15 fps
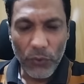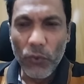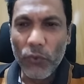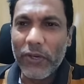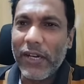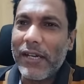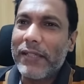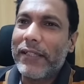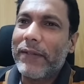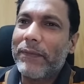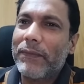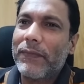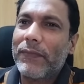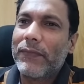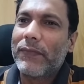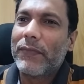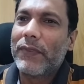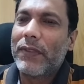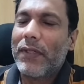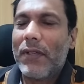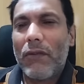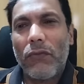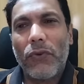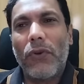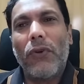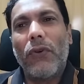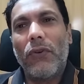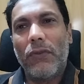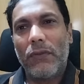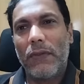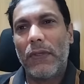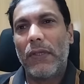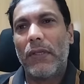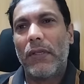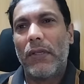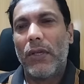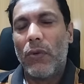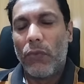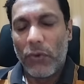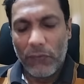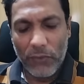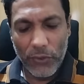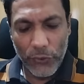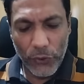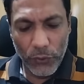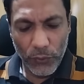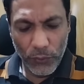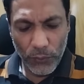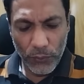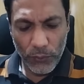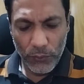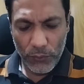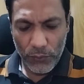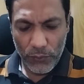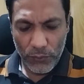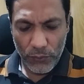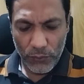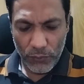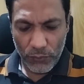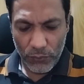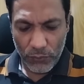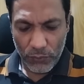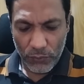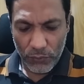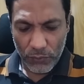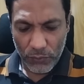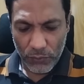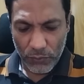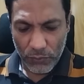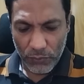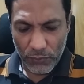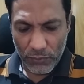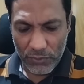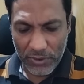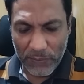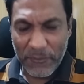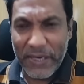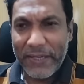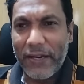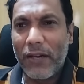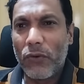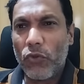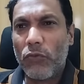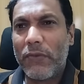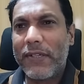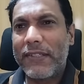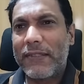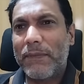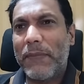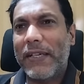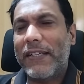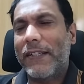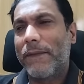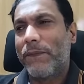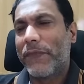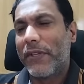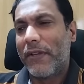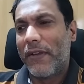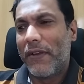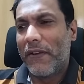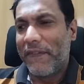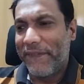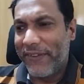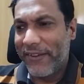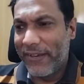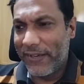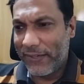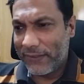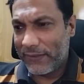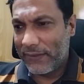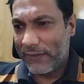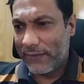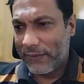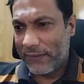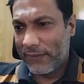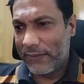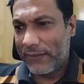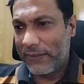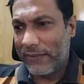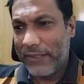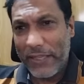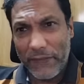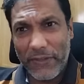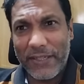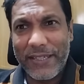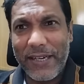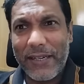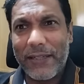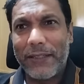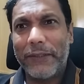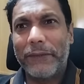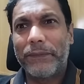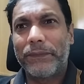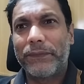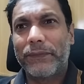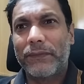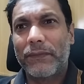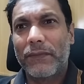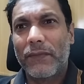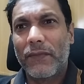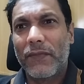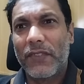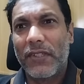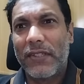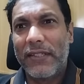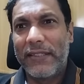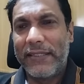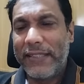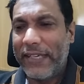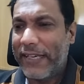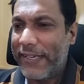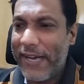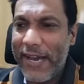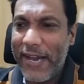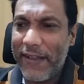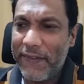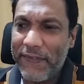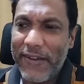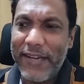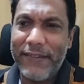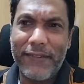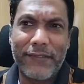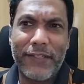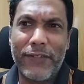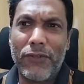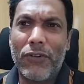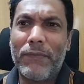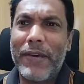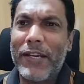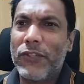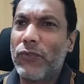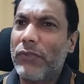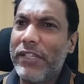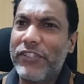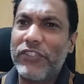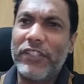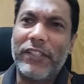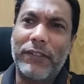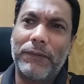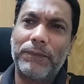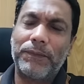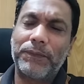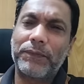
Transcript: Who killed them? We don't know. We don't want to spread any rumors, but where they were killed, Tigray fighters did not manage to reach there.